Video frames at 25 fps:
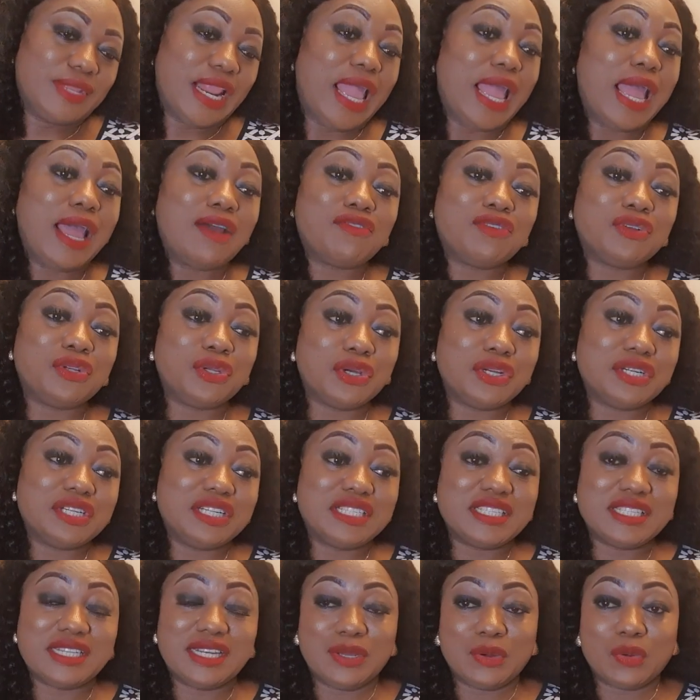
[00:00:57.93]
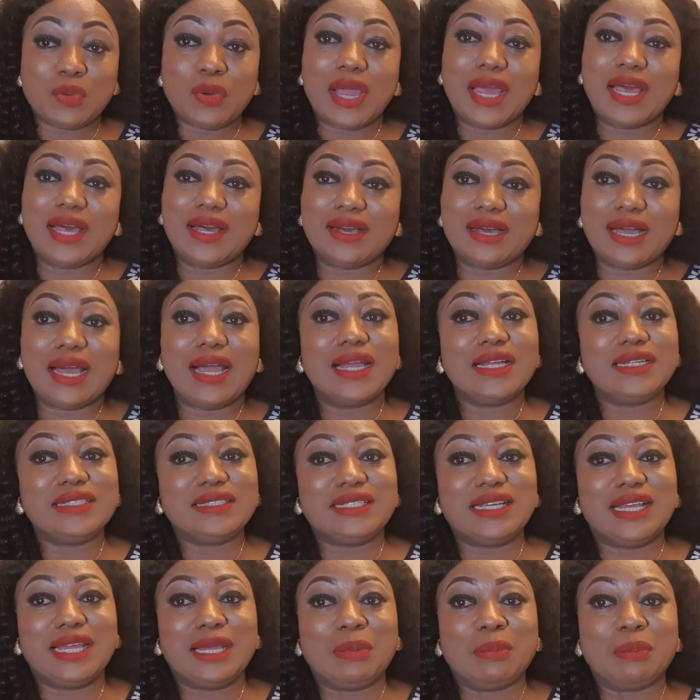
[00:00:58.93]
I haven't done this in a while.
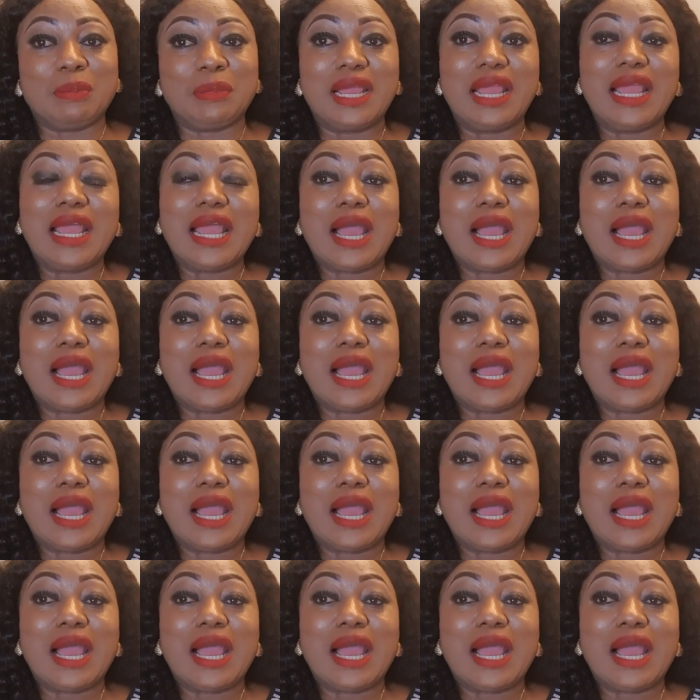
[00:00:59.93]
And